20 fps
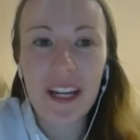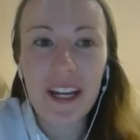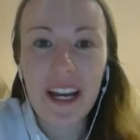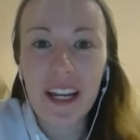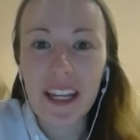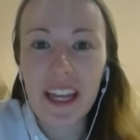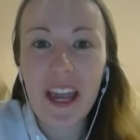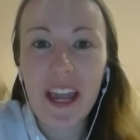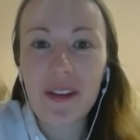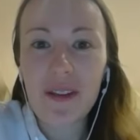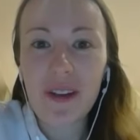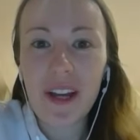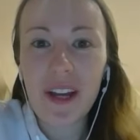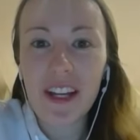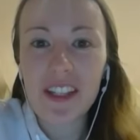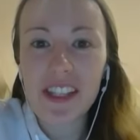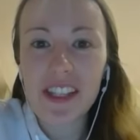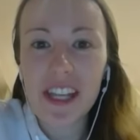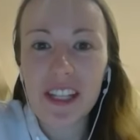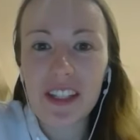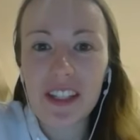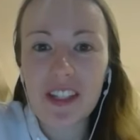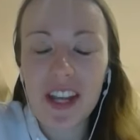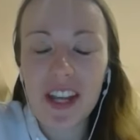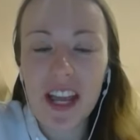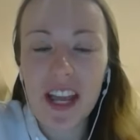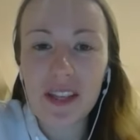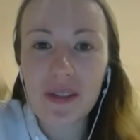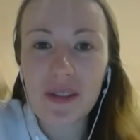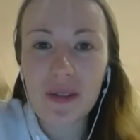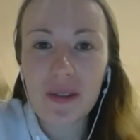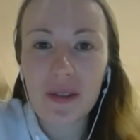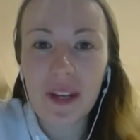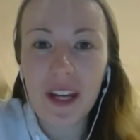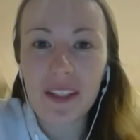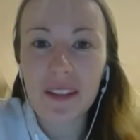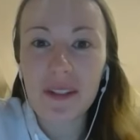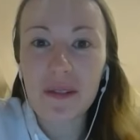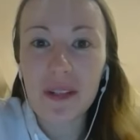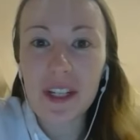again, you gotta take the chance, you
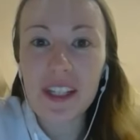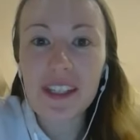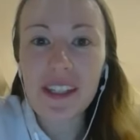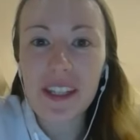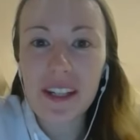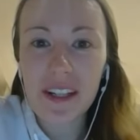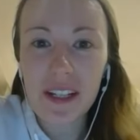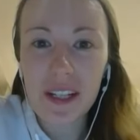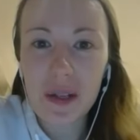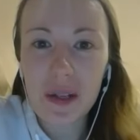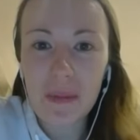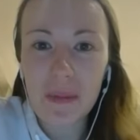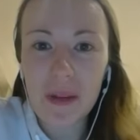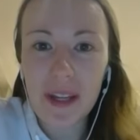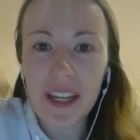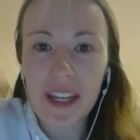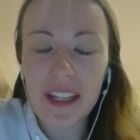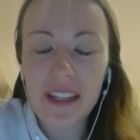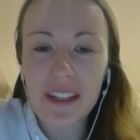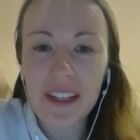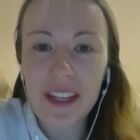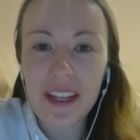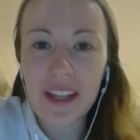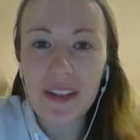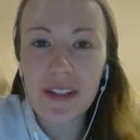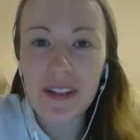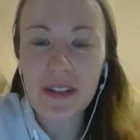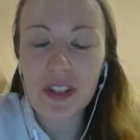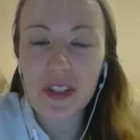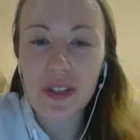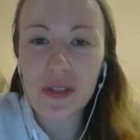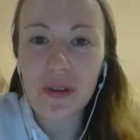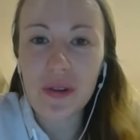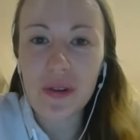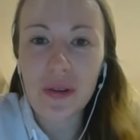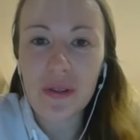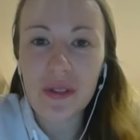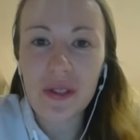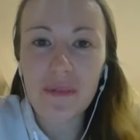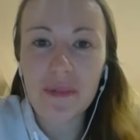gotta risk a little bit, and just, you
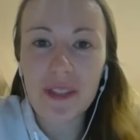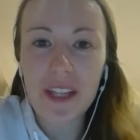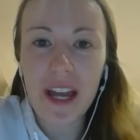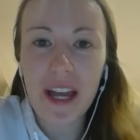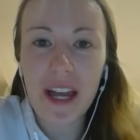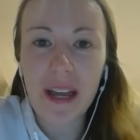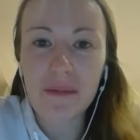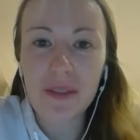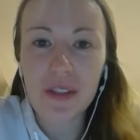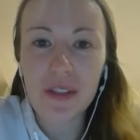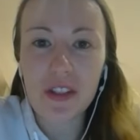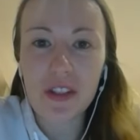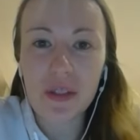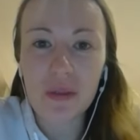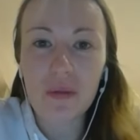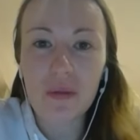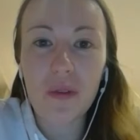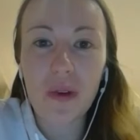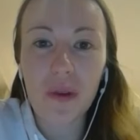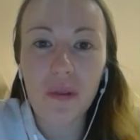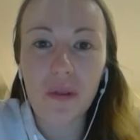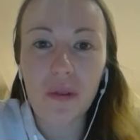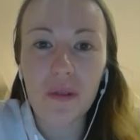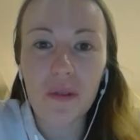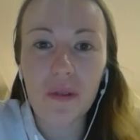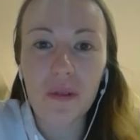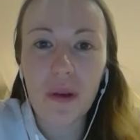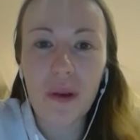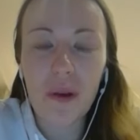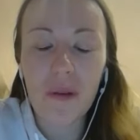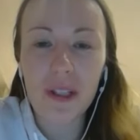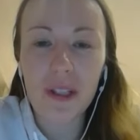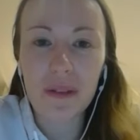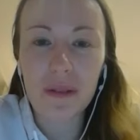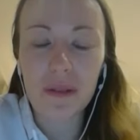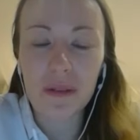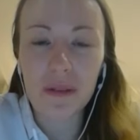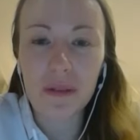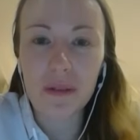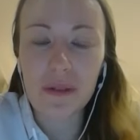know, sometimes just follow the flow
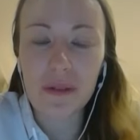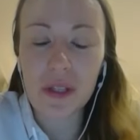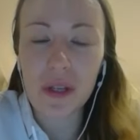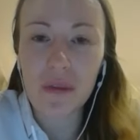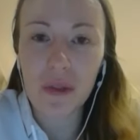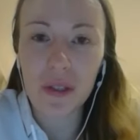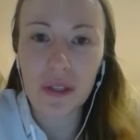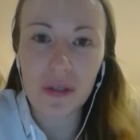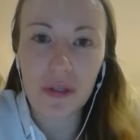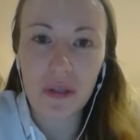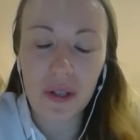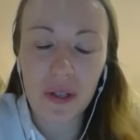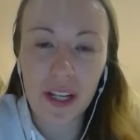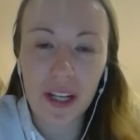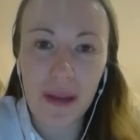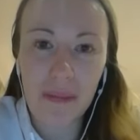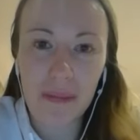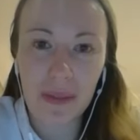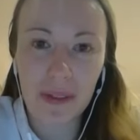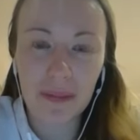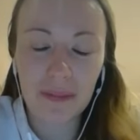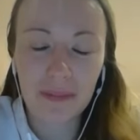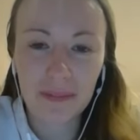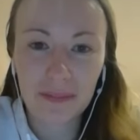and to see what is gonna happen.